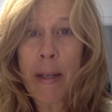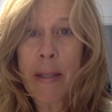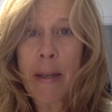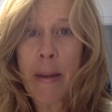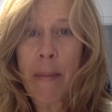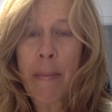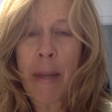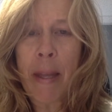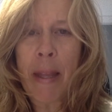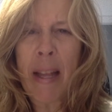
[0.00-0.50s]

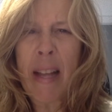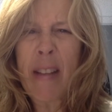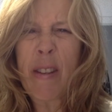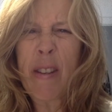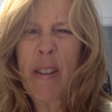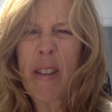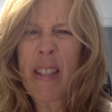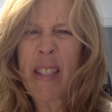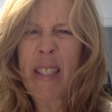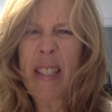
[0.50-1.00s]
something
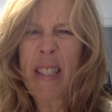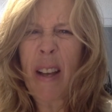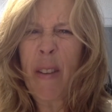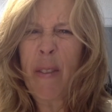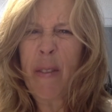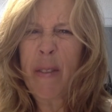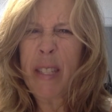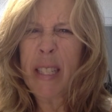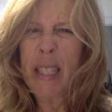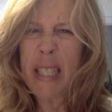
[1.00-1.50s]
that's
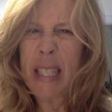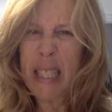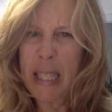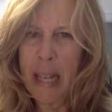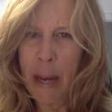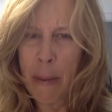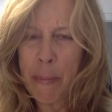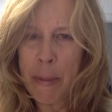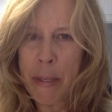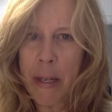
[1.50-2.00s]

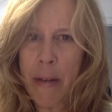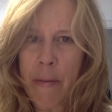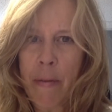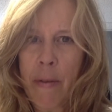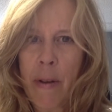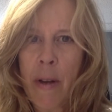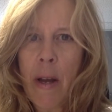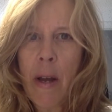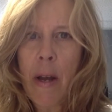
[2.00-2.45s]
self-deceptive,